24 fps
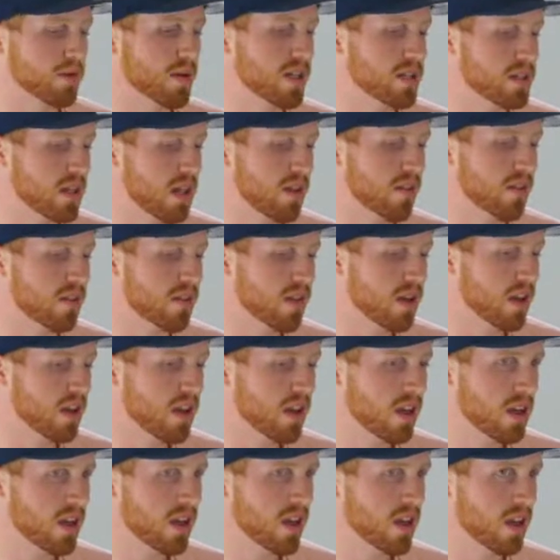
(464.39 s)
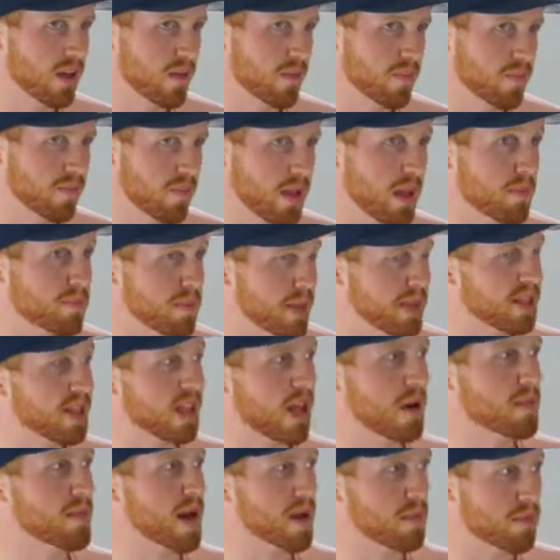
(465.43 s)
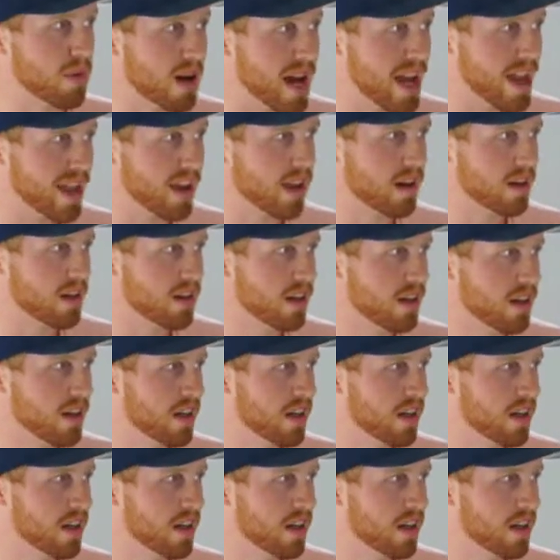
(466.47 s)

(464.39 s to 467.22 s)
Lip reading: myself building up my brand